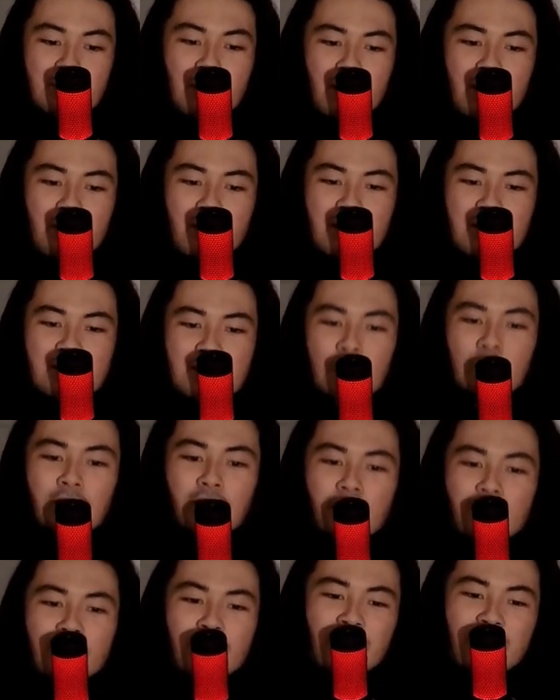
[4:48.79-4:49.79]
Spider-Man is no
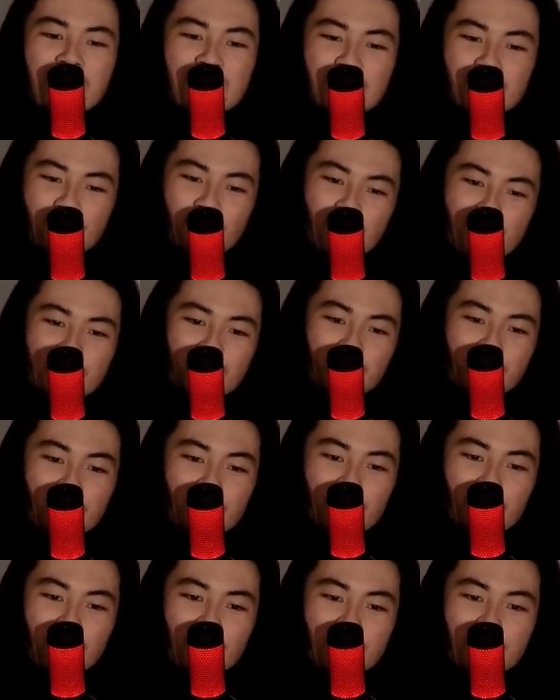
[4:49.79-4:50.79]
longer in his original
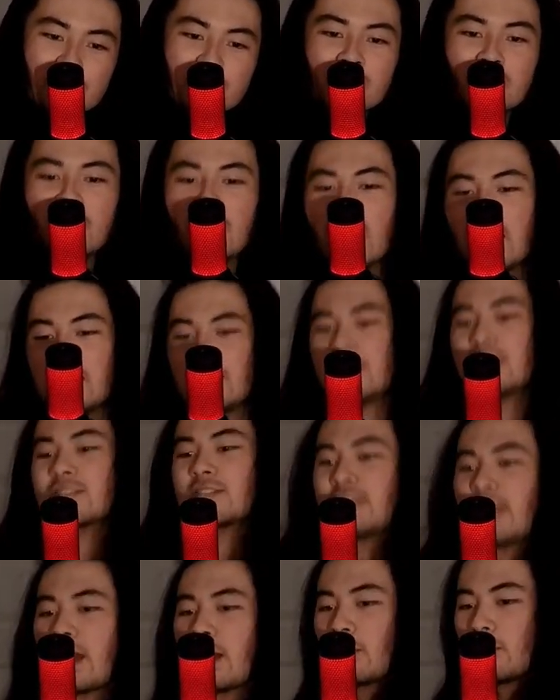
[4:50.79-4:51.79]
universe, and he
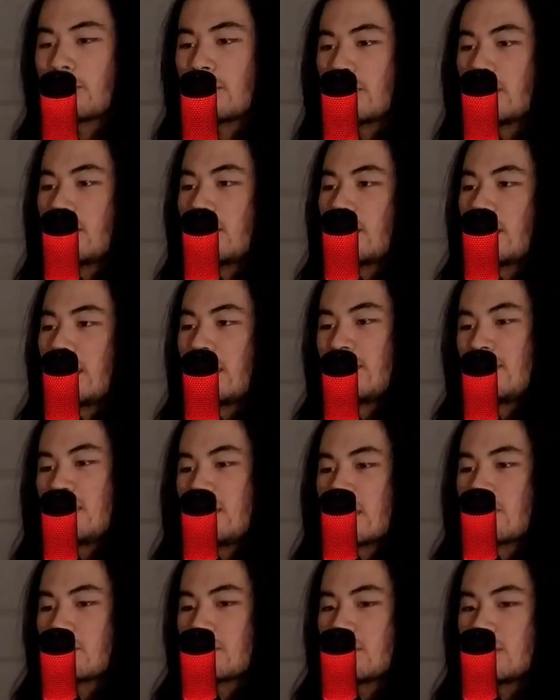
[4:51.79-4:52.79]
is now in
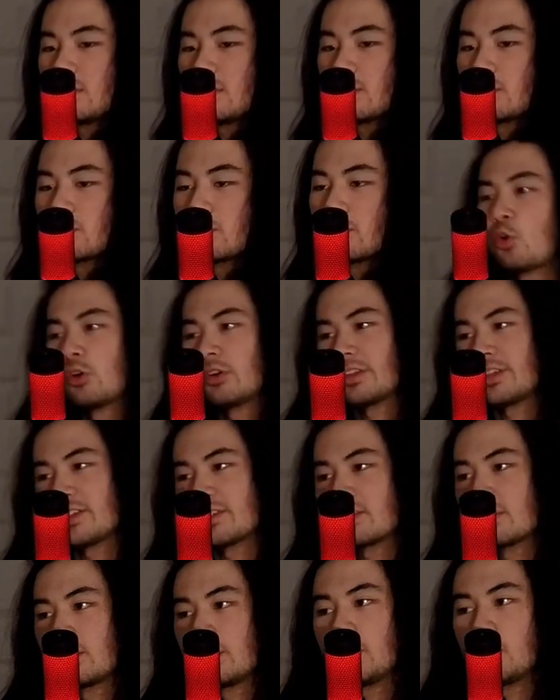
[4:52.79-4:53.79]
the MCU, or at
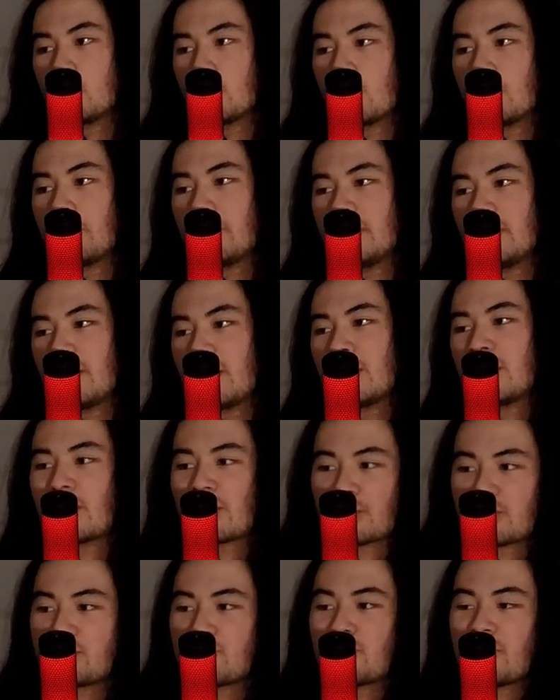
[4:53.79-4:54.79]
least he will be in
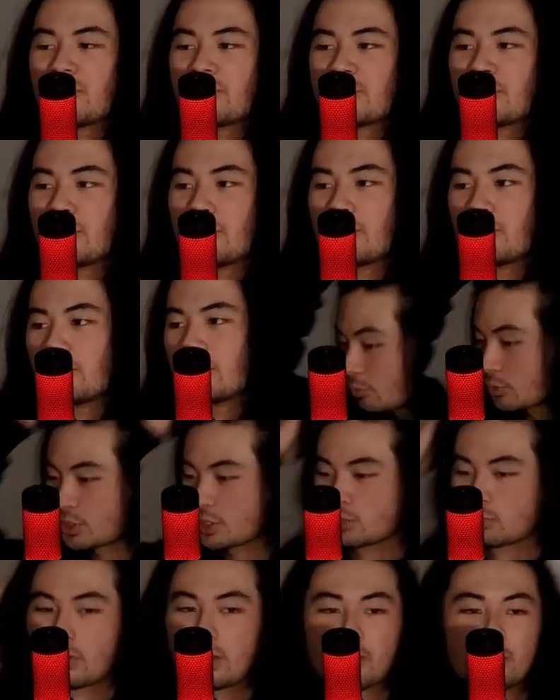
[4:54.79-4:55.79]
Doctor Strange 2, which
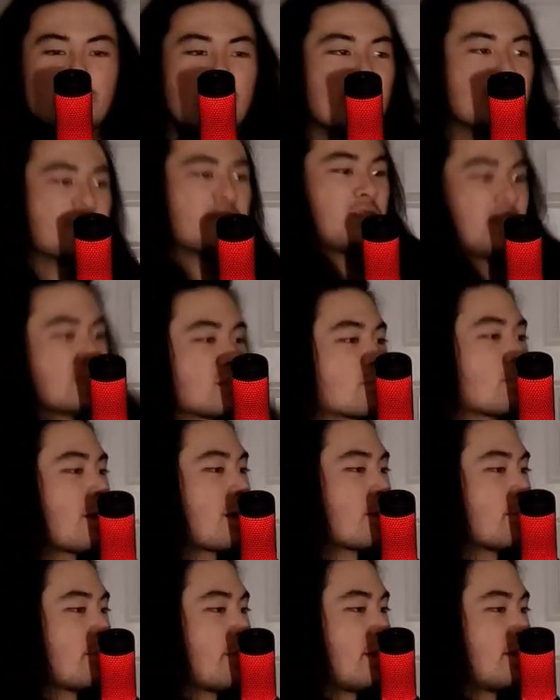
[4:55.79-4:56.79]
is why we haven't seen a
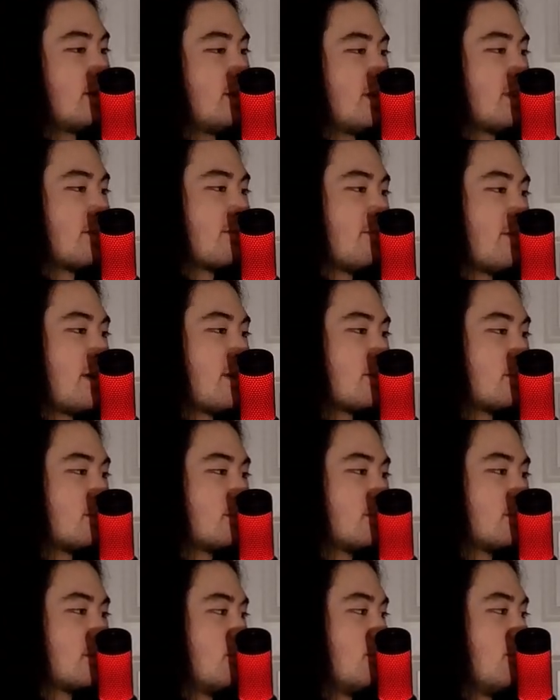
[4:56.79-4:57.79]
Spider-Man in the
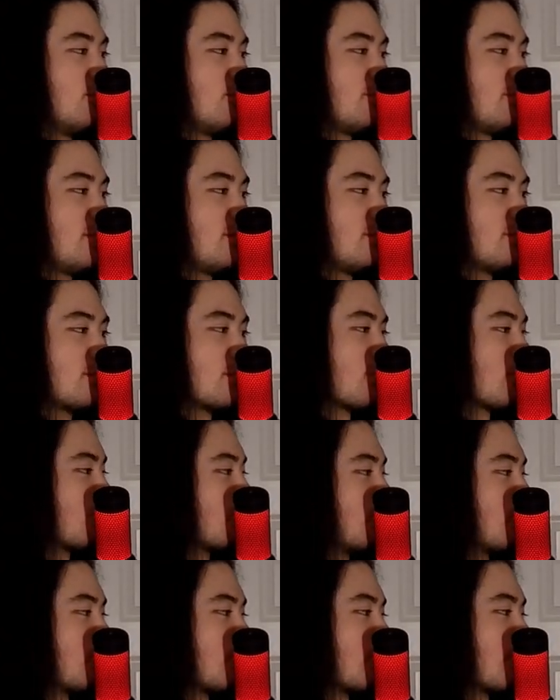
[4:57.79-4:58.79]
Venom movie
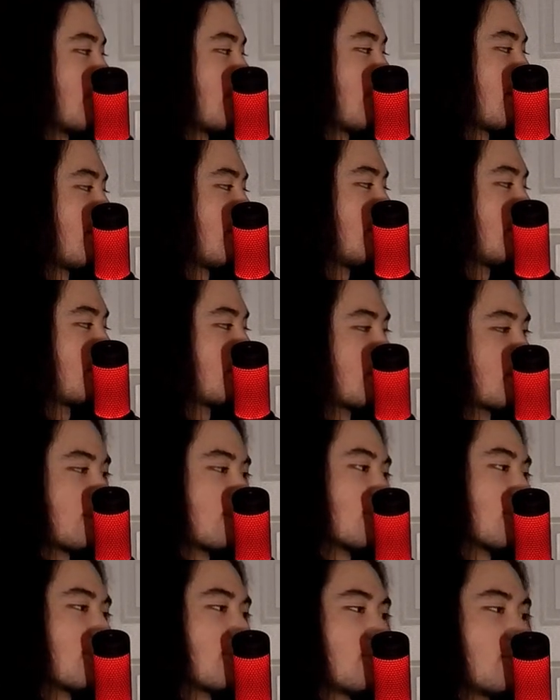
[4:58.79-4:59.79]
or anything,
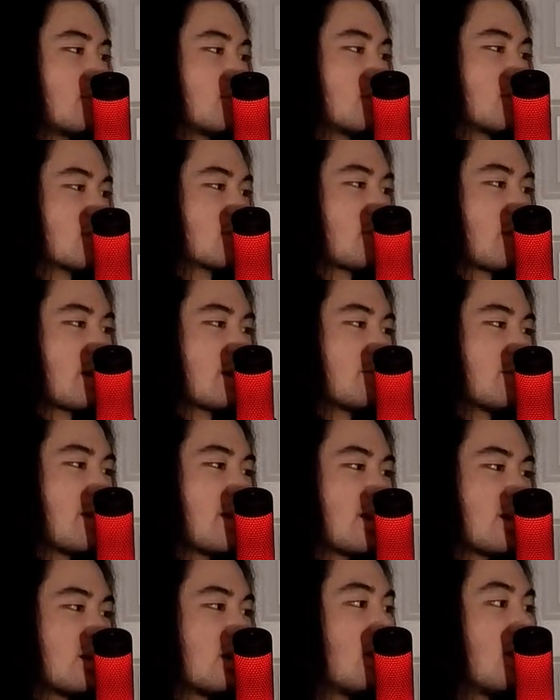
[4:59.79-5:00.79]
or referring to
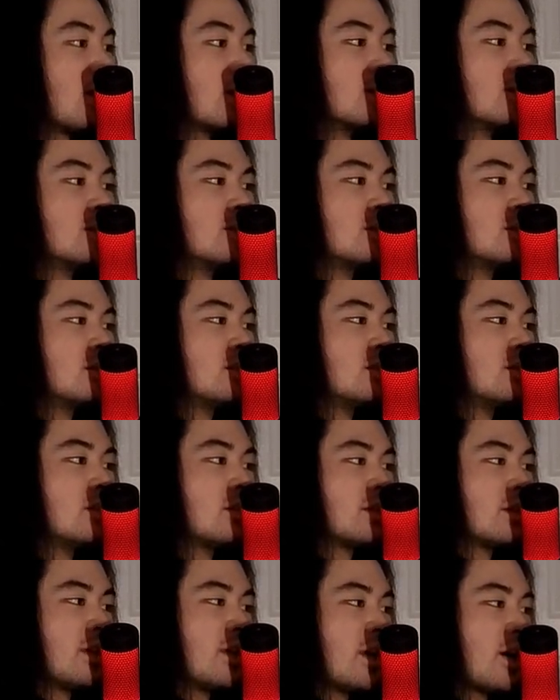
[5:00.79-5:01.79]
Spider-Man at all.
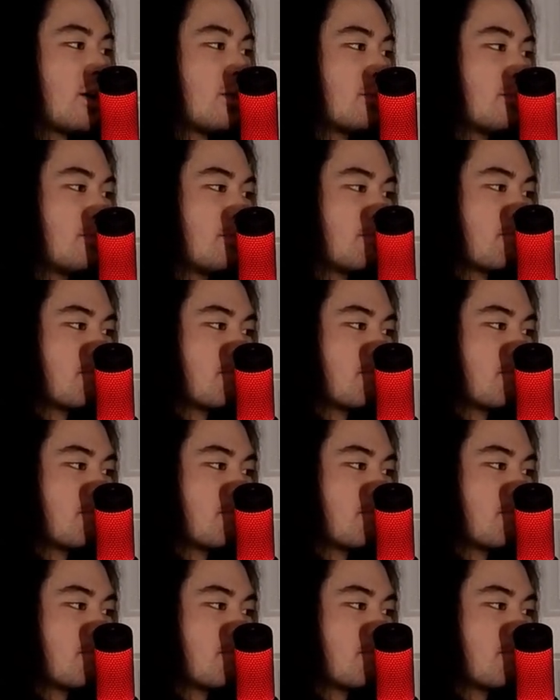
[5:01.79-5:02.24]
You know?